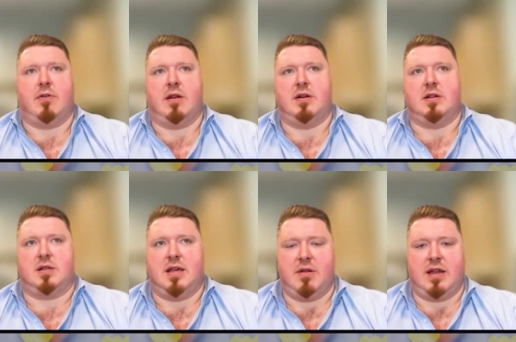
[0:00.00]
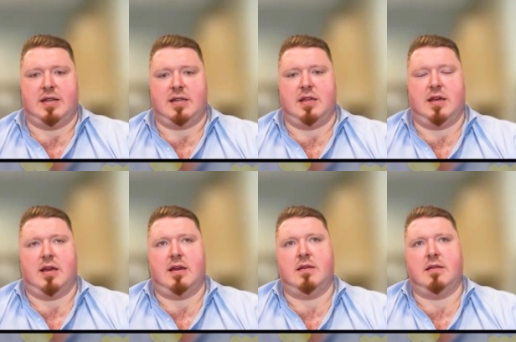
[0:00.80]
pretty much eliminates
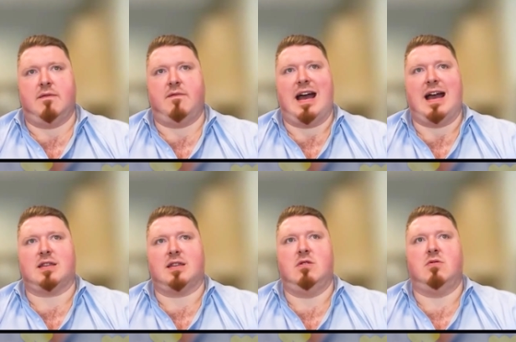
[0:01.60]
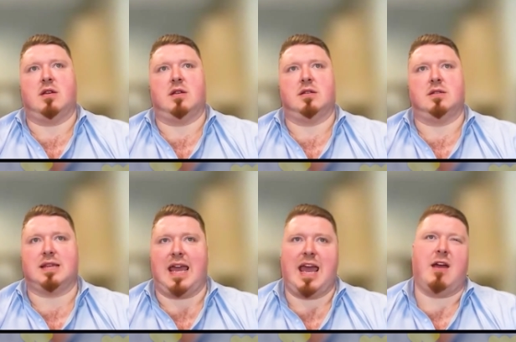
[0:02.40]
the fact that you can
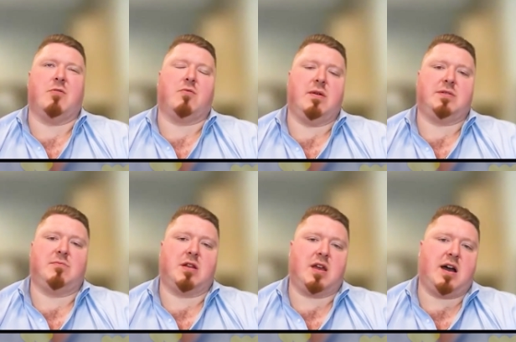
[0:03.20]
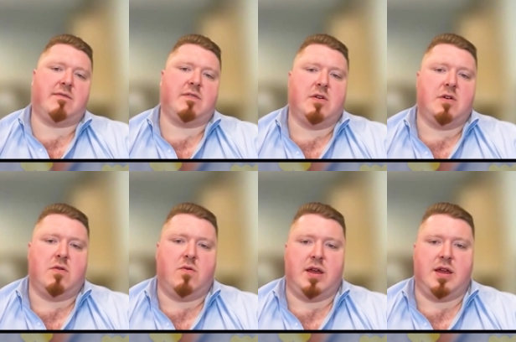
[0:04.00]
scam or rip somebody off
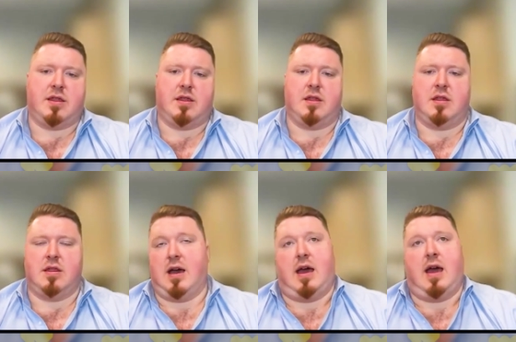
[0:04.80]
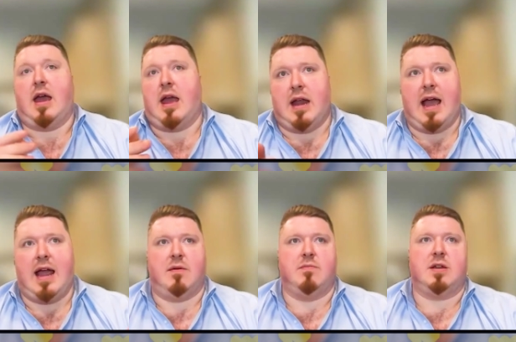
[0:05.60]
with an
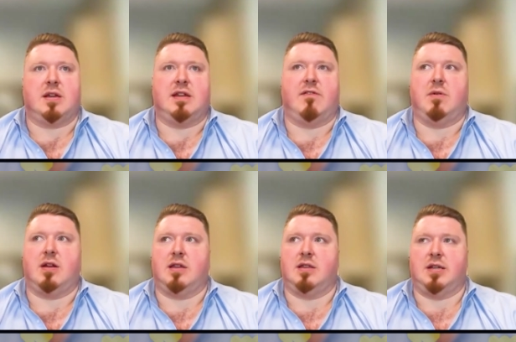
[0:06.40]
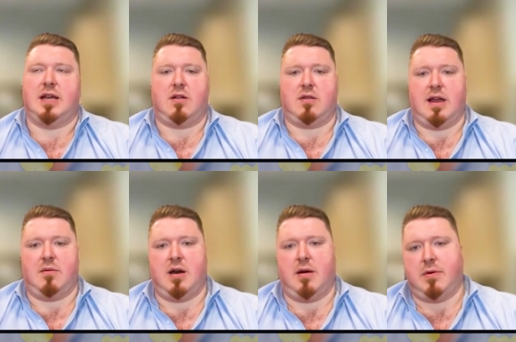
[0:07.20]
item, because everybody in the chat will light
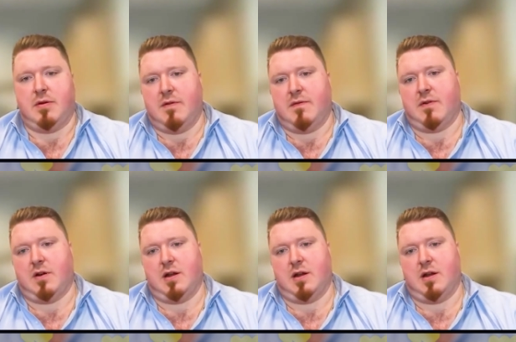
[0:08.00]
them up for